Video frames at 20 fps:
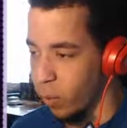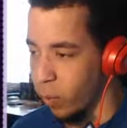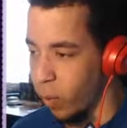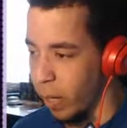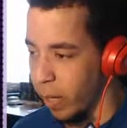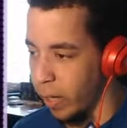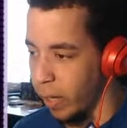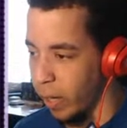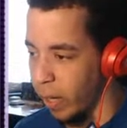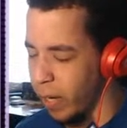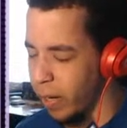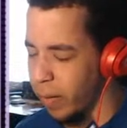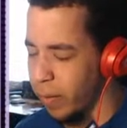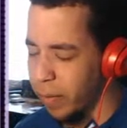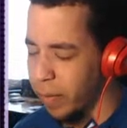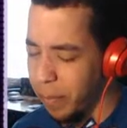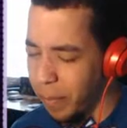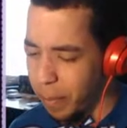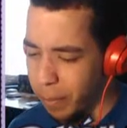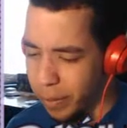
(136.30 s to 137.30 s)
Right, I don't
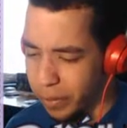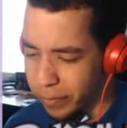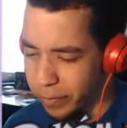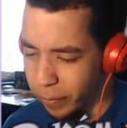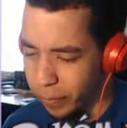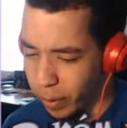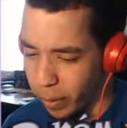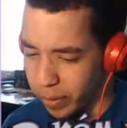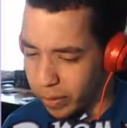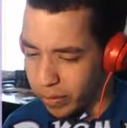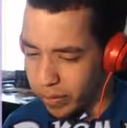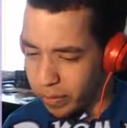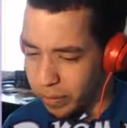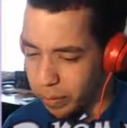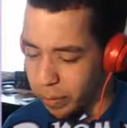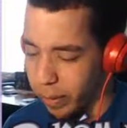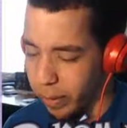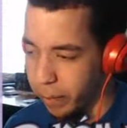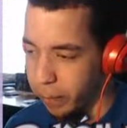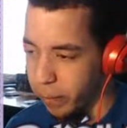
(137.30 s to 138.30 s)
remember his voice,
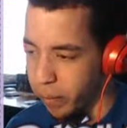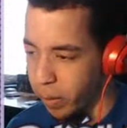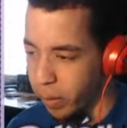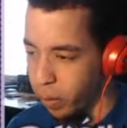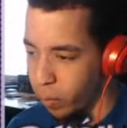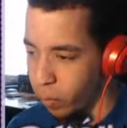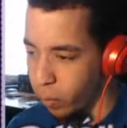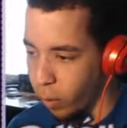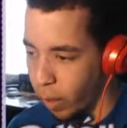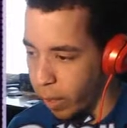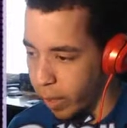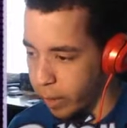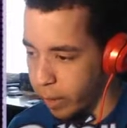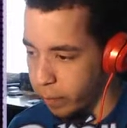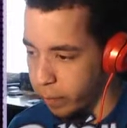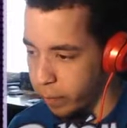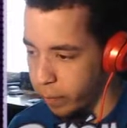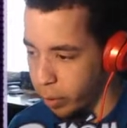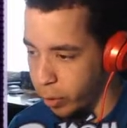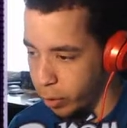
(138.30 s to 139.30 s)
but right,
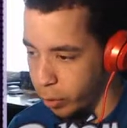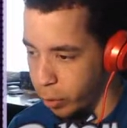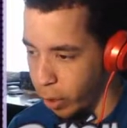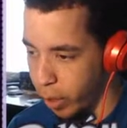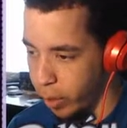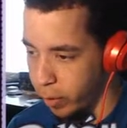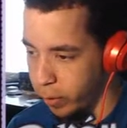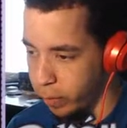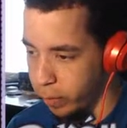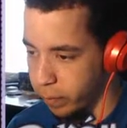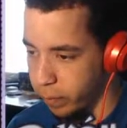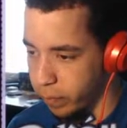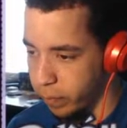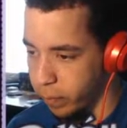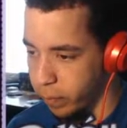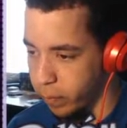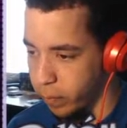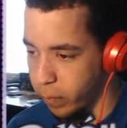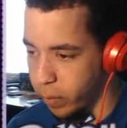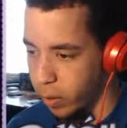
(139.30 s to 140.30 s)
you're done.
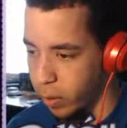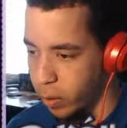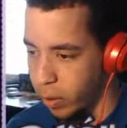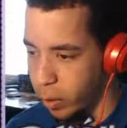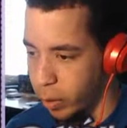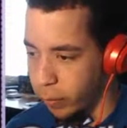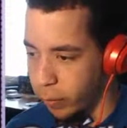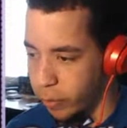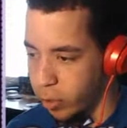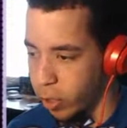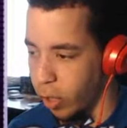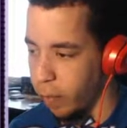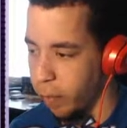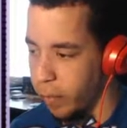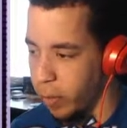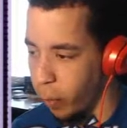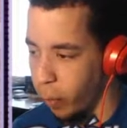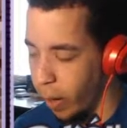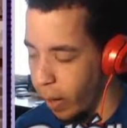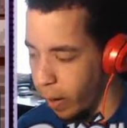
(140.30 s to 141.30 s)
You've served
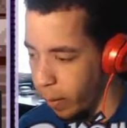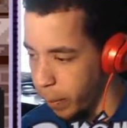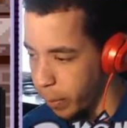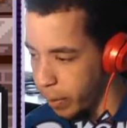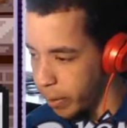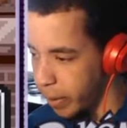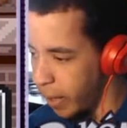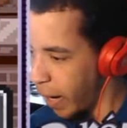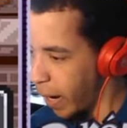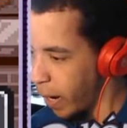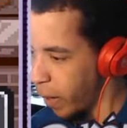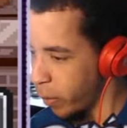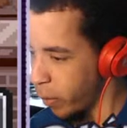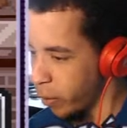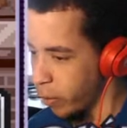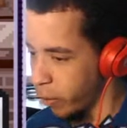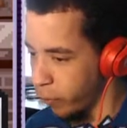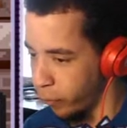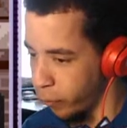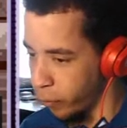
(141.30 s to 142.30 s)
me well, but now
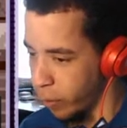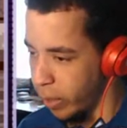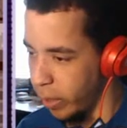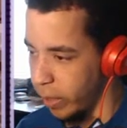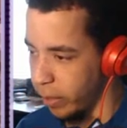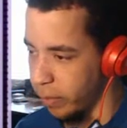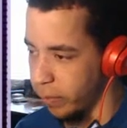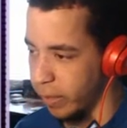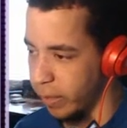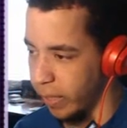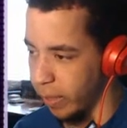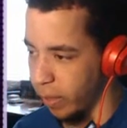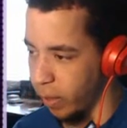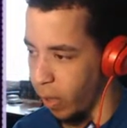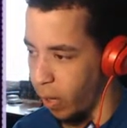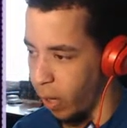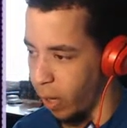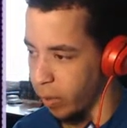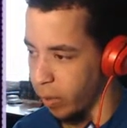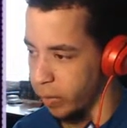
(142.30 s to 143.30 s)
you're free. Get
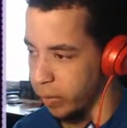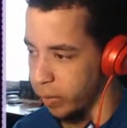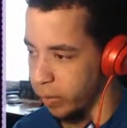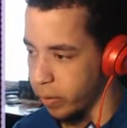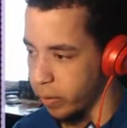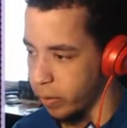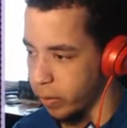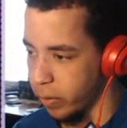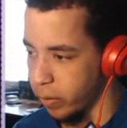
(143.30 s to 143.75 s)
lost.